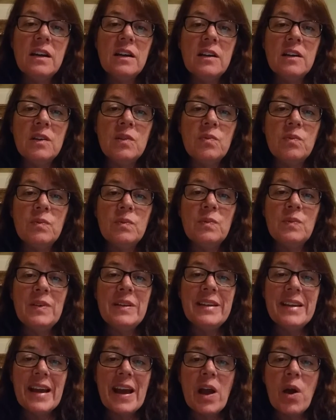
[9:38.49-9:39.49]

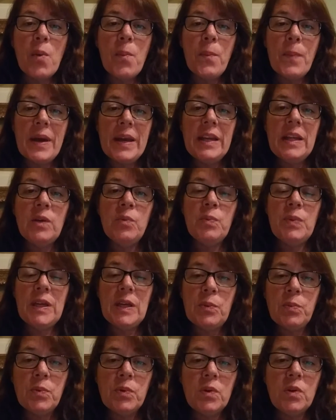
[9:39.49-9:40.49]
Not many
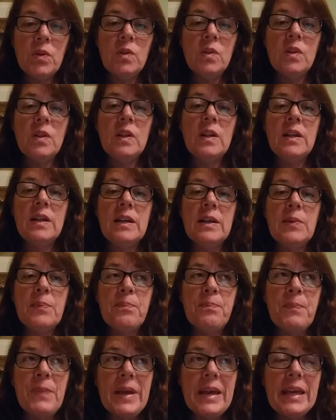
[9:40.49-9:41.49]
people
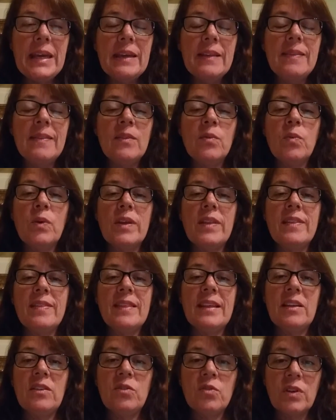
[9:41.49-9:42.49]
make it the way
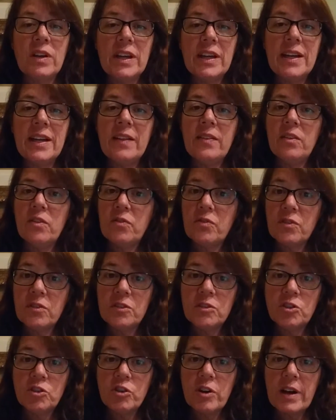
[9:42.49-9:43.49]
that they drink it on their
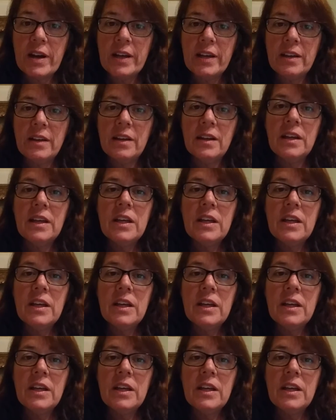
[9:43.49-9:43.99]
first try.